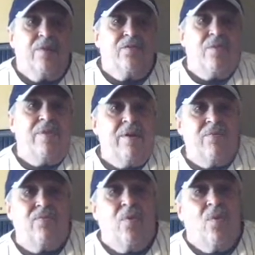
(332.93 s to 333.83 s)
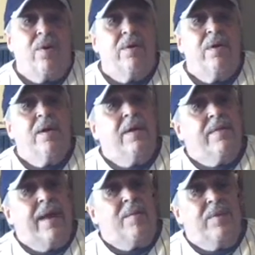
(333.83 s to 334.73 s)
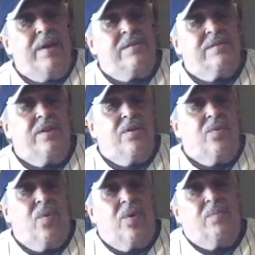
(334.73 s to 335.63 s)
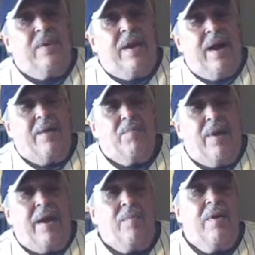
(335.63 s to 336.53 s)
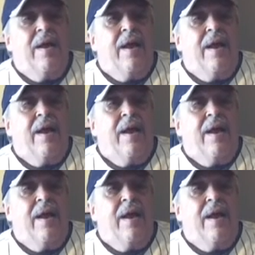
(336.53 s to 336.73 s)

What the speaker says: So therefore, that means that you weren't behind Babe,